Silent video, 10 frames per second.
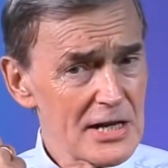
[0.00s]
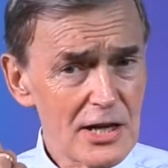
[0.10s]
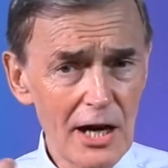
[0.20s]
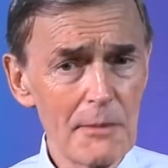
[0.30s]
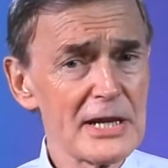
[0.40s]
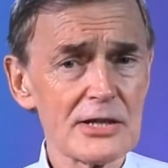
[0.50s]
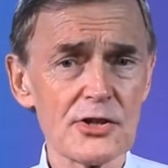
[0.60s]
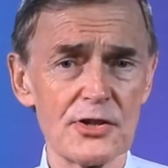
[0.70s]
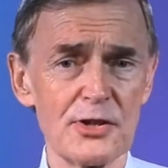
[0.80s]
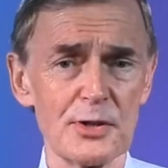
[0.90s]
coming
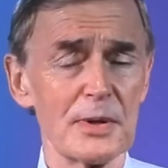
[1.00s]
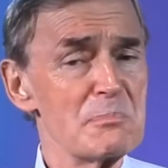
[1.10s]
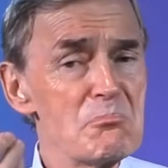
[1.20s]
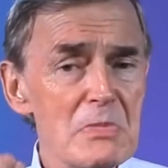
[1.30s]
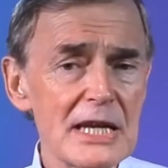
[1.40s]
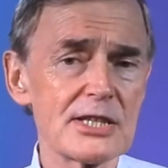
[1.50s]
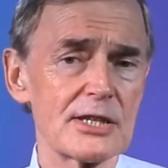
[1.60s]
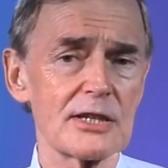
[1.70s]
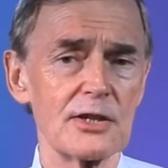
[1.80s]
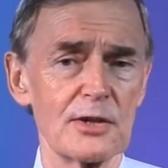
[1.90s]
to you and
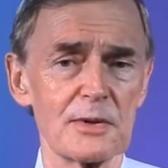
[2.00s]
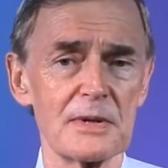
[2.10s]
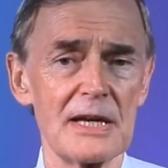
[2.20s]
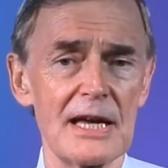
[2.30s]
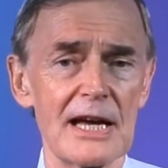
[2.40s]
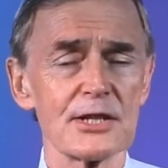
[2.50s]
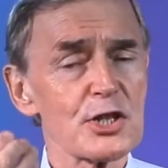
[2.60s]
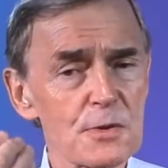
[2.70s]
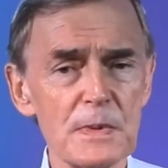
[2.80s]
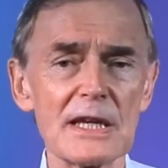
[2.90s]
meeting you and
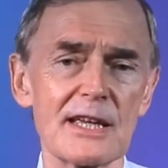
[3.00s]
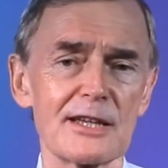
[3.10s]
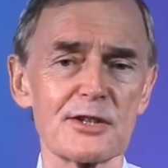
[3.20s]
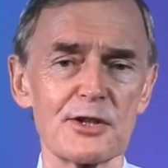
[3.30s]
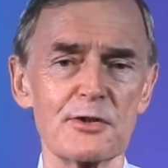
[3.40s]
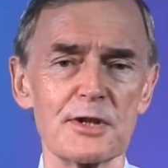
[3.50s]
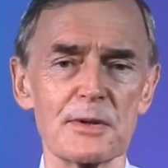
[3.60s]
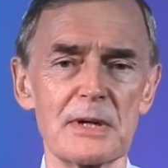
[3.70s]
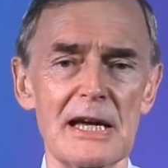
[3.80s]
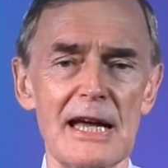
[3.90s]
speaking to you